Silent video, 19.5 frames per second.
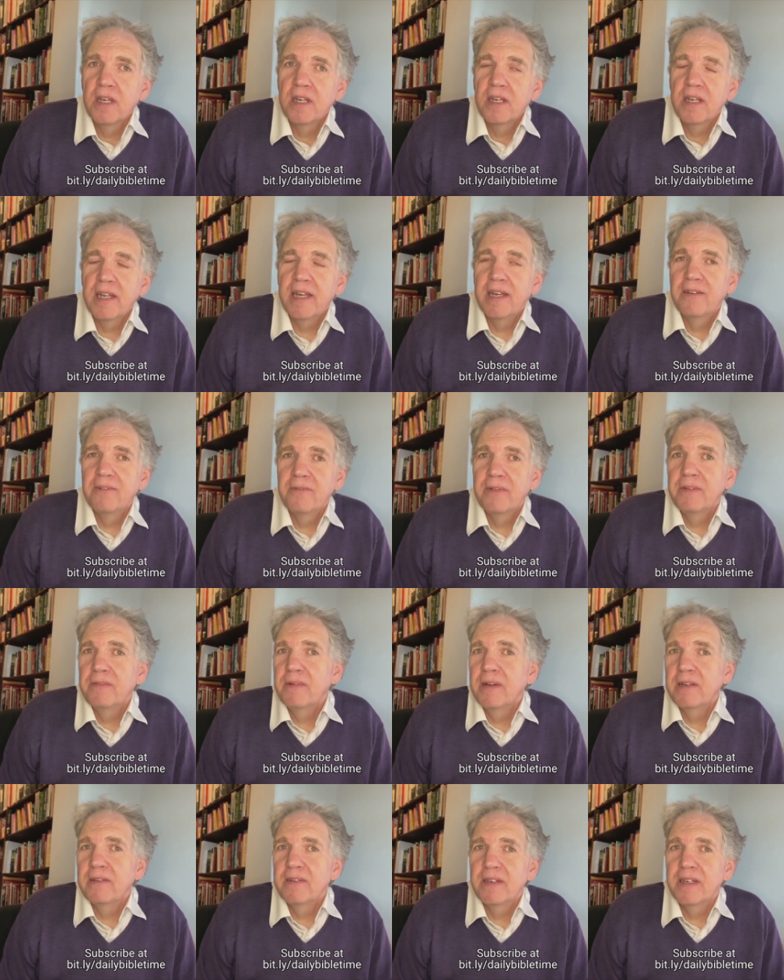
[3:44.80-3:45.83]
Now, we
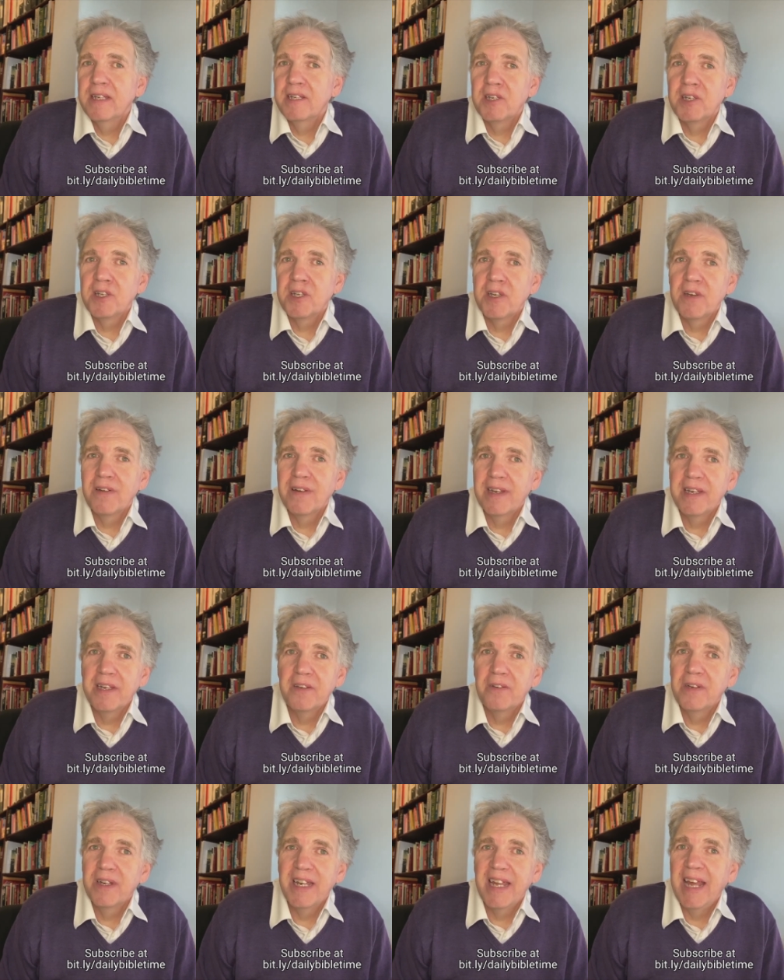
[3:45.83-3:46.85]
won't necessarily
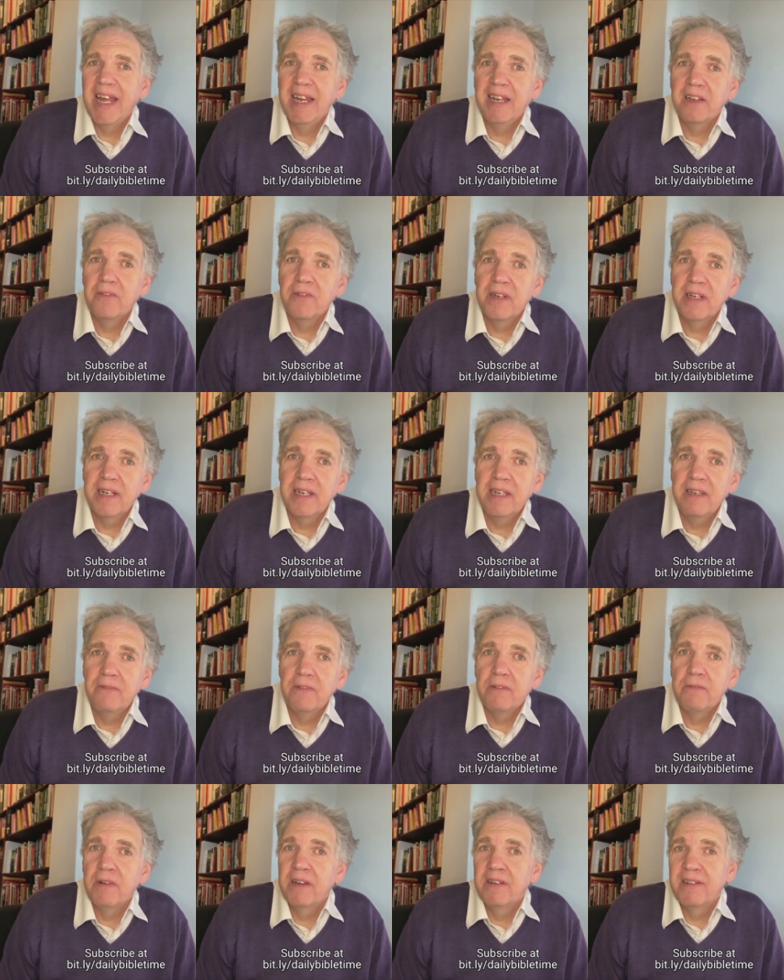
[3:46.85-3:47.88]
do it eloquently,
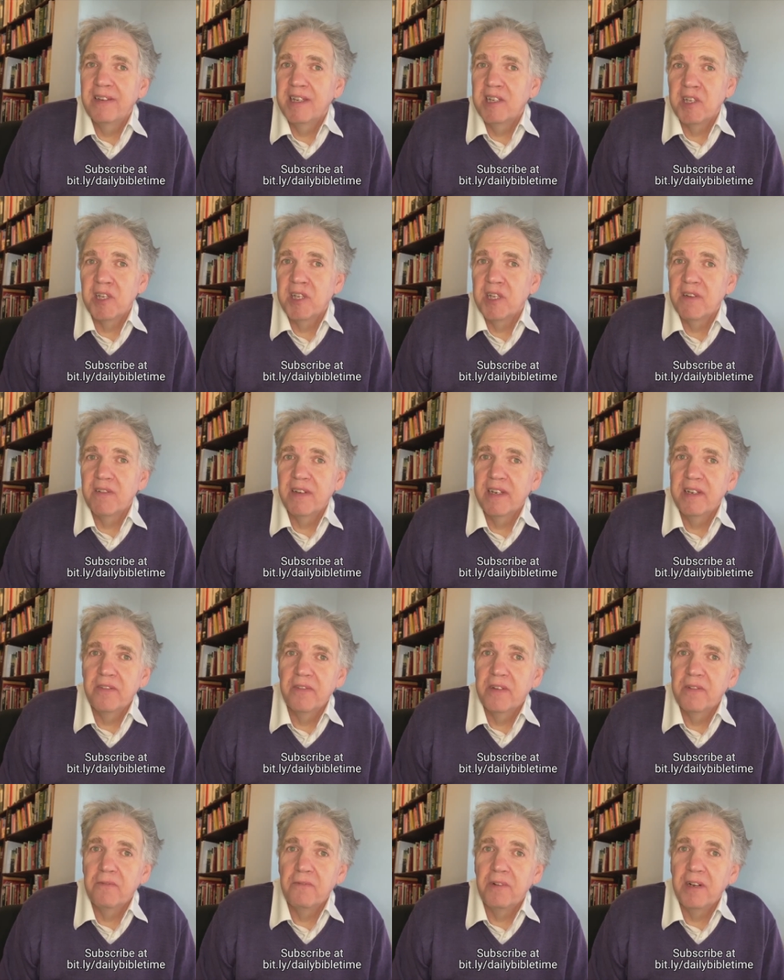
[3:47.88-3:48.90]
we won't necessarily
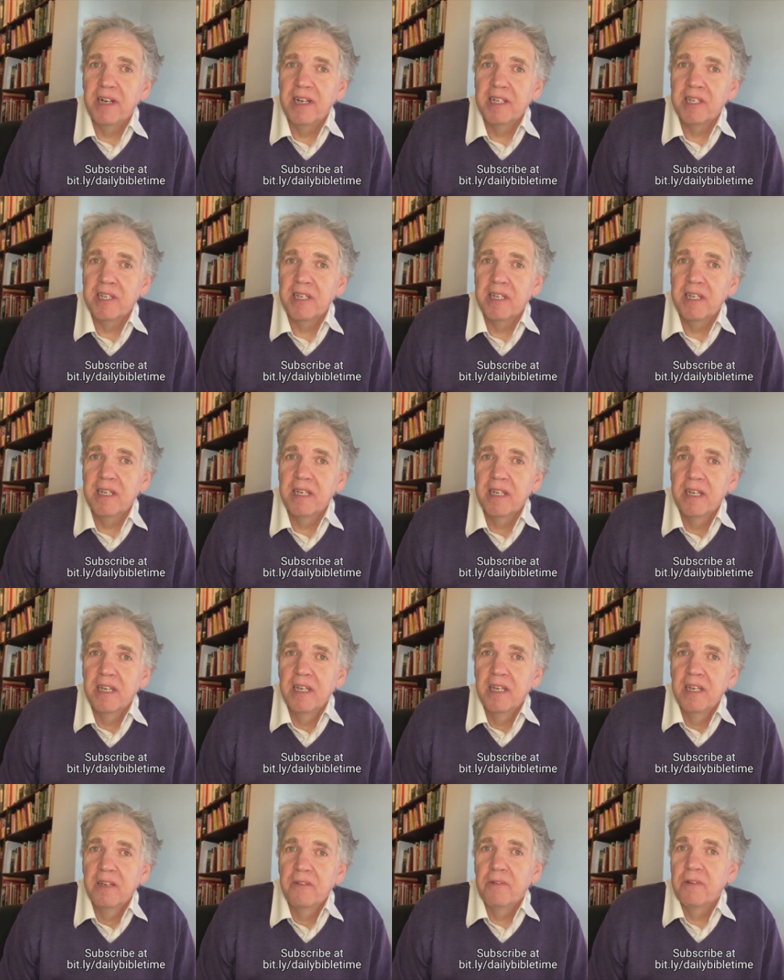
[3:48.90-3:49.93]
do it wisely,
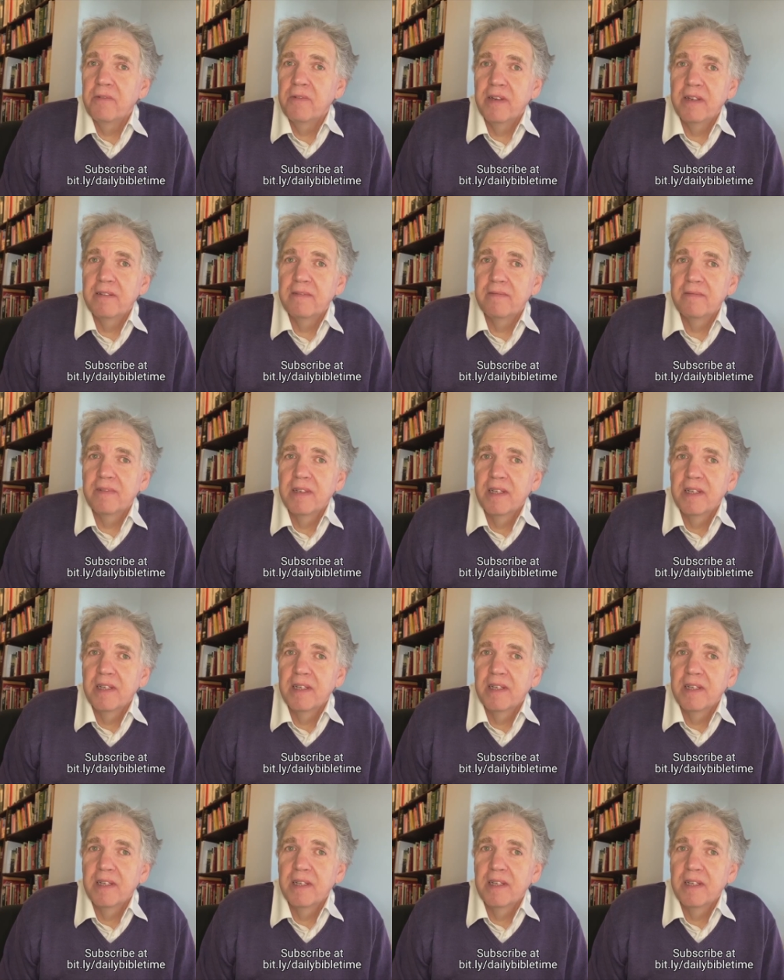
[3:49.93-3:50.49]
we won't.